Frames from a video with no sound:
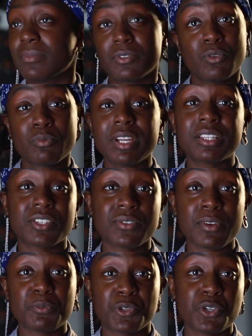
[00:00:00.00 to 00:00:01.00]
you read the
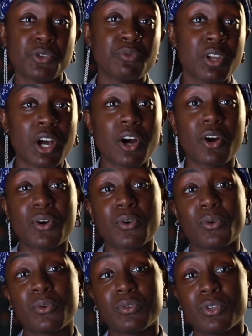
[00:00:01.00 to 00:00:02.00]
script so you
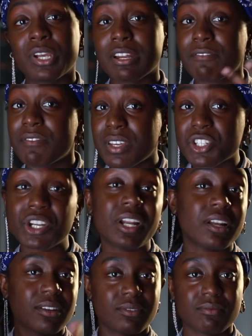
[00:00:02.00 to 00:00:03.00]
know, you can envision,
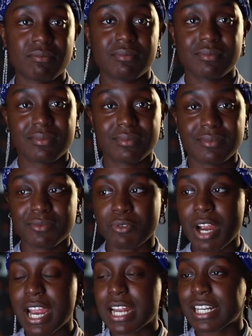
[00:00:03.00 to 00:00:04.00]

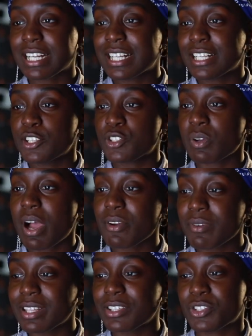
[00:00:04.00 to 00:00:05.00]
right? So
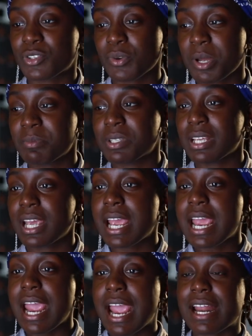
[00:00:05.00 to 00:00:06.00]
I read the script,
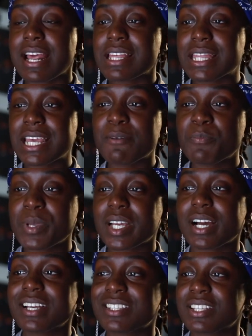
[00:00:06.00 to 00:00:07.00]
and I think
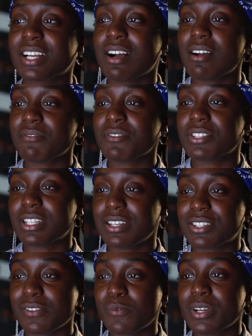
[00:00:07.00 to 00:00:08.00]
because the
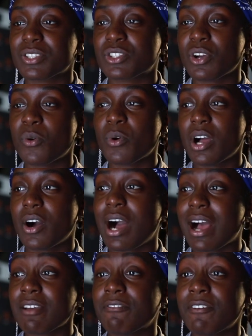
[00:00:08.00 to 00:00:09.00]
conversation went so well,
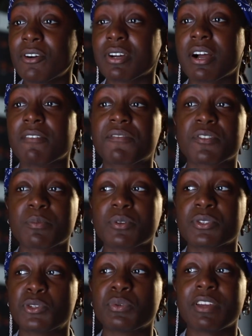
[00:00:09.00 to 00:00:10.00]
I felt comfortable
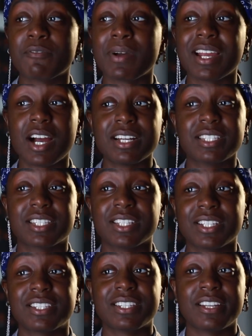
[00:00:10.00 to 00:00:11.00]
to give my
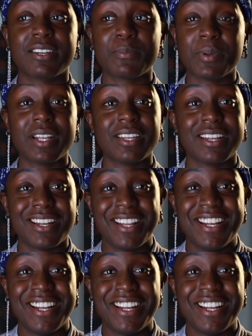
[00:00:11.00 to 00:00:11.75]
unsolicited opinion